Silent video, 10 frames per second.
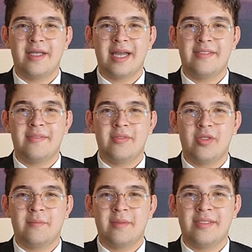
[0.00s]
At the
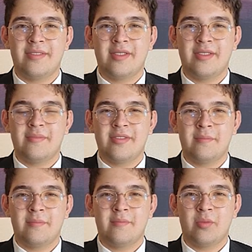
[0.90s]
Turkmenistan
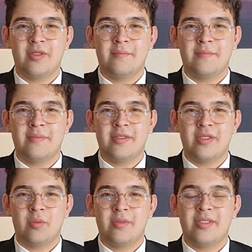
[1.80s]
Investment Forum
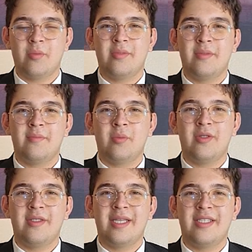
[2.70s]

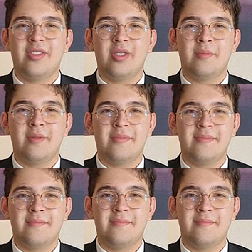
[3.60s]
2024 in Ashgabat,